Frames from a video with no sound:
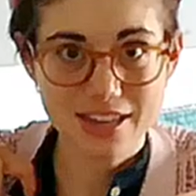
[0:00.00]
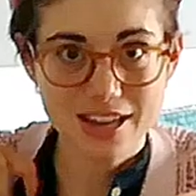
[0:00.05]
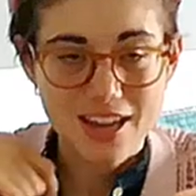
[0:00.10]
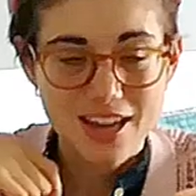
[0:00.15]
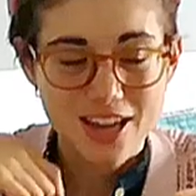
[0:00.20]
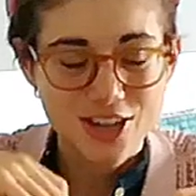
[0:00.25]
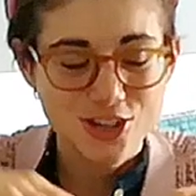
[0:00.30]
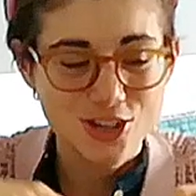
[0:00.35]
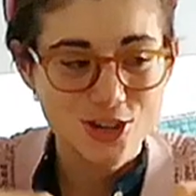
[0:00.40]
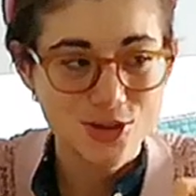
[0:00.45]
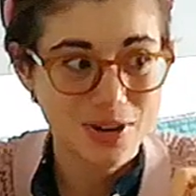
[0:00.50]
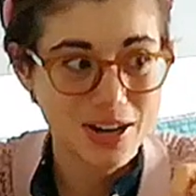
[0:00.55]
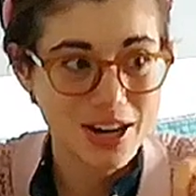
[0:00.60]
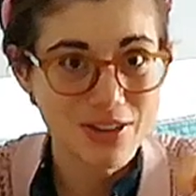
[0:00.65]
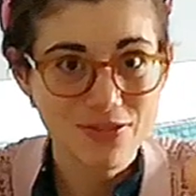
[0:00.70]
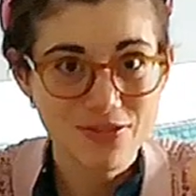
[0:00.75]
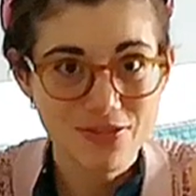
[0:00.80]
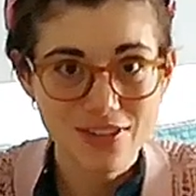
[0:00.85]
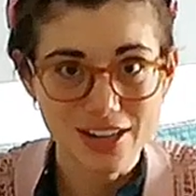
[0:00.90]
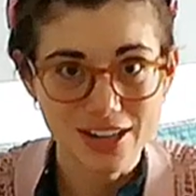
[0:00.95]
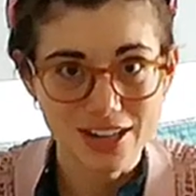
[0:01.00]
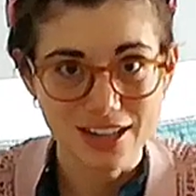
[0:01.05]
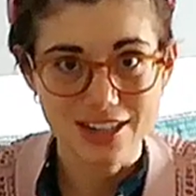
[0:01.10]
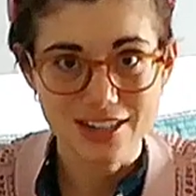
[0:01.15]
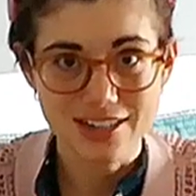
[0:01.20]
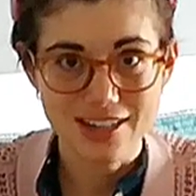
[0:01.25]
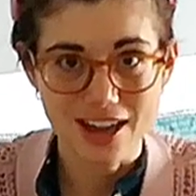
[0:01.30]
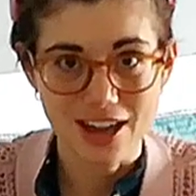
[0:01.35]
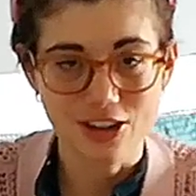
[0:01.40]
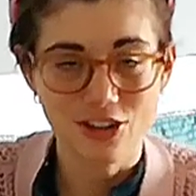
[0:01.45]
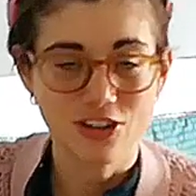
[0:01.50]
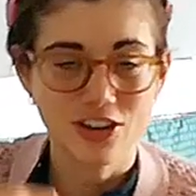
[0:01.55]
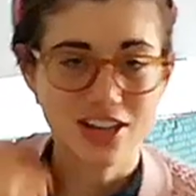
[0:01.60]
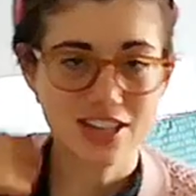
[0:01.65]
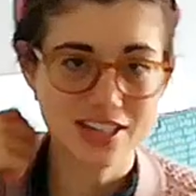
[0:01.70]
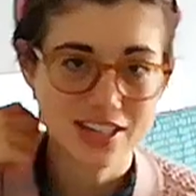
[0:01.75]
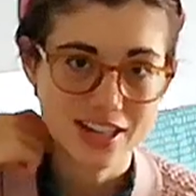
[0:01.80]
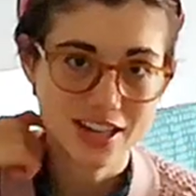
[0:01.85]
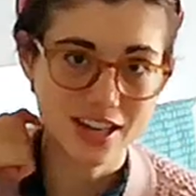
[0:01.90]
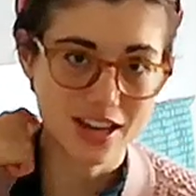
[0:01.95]
So when I finished, I
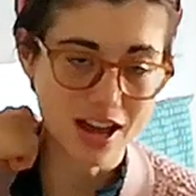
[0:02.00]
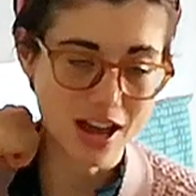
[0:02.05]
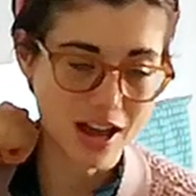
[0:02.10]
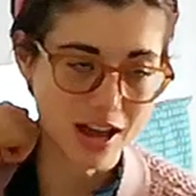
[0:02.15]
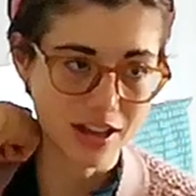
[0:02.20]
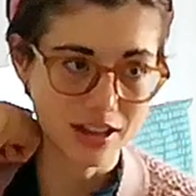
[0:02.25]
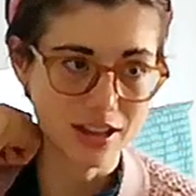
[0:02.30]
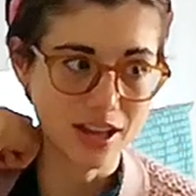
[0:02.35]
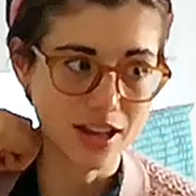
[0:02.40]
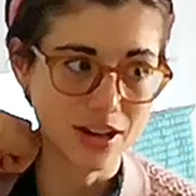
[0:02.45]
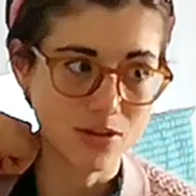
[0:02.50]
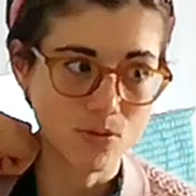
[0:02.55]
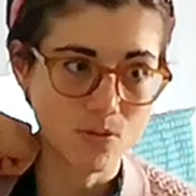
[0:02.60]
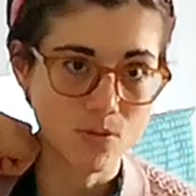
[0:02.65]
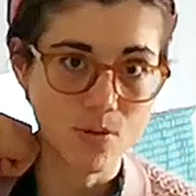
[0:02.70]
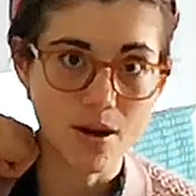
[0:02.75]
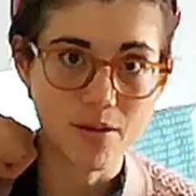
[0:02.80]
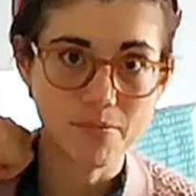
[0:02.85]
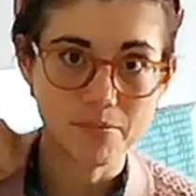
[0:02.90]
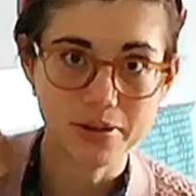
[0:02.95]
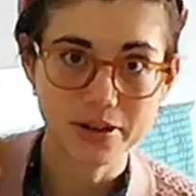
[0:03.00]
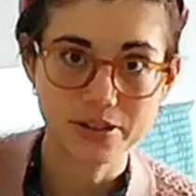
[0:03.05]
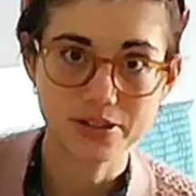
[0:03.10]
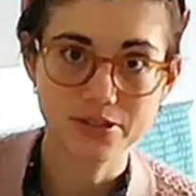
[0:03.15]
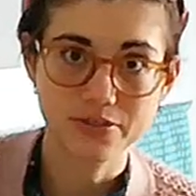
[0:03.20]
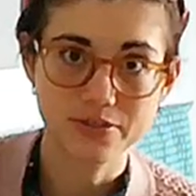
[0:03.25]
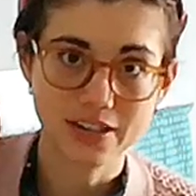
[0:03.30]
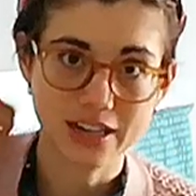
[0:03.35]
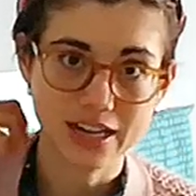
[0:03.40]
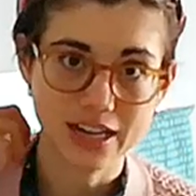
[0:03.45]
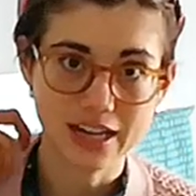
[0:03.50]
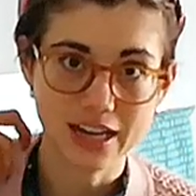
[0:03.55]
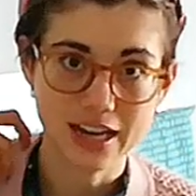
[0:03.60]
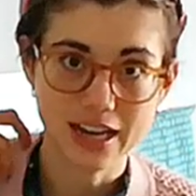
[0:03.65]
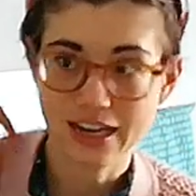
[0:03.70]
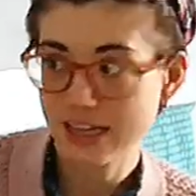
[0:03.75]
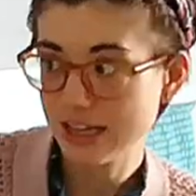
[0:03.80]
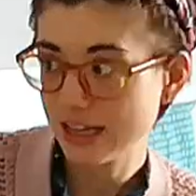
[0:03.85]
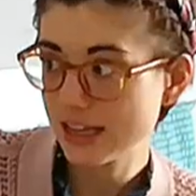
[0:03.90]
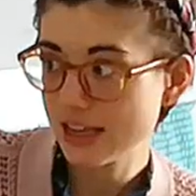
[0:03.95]
honestly had like one part of the neckline
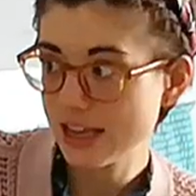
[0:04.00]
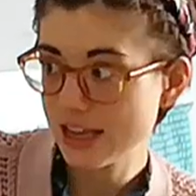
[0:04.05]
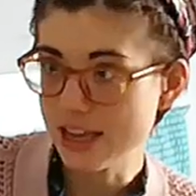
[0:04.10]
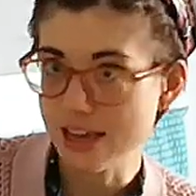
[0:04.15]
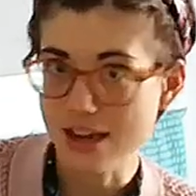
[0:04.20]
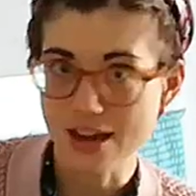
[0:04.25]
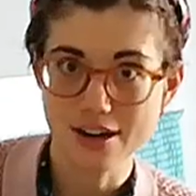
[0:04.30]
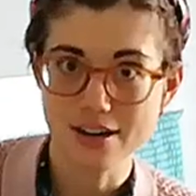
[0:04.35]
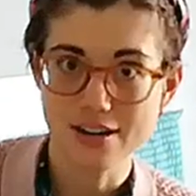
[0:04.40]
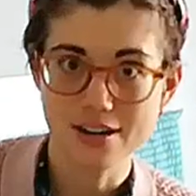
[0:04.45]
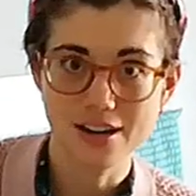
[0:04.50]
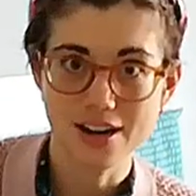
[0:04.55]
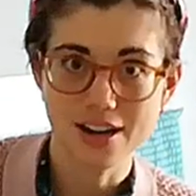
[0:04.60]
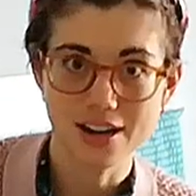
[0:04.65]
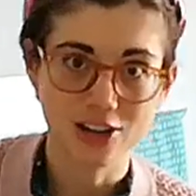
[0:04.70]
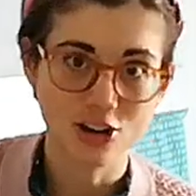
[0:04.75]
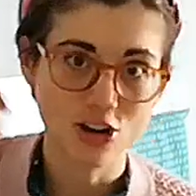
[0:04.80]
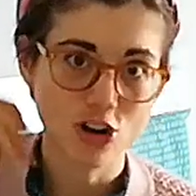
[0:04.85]
here, like